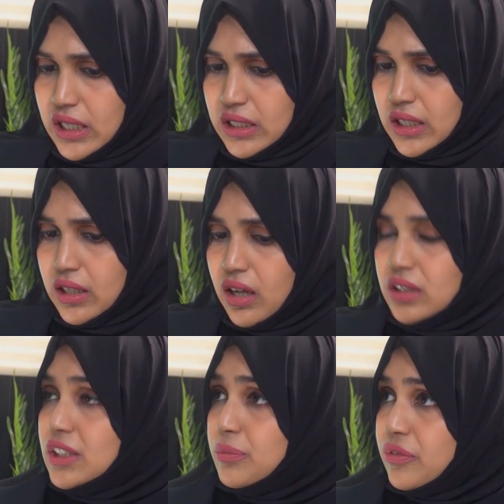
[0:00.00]
It can
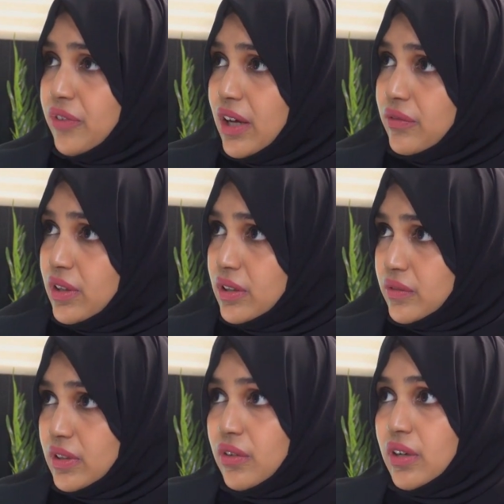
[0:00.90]
last up to 5
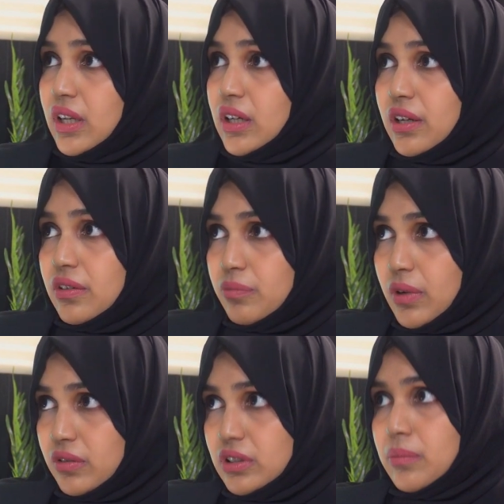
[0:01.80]
years without any kind of
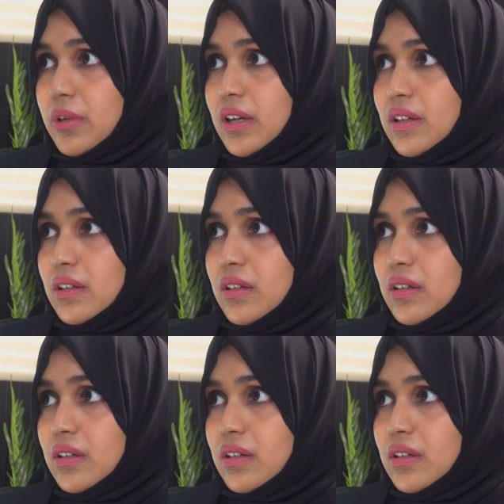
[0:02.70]
power supply.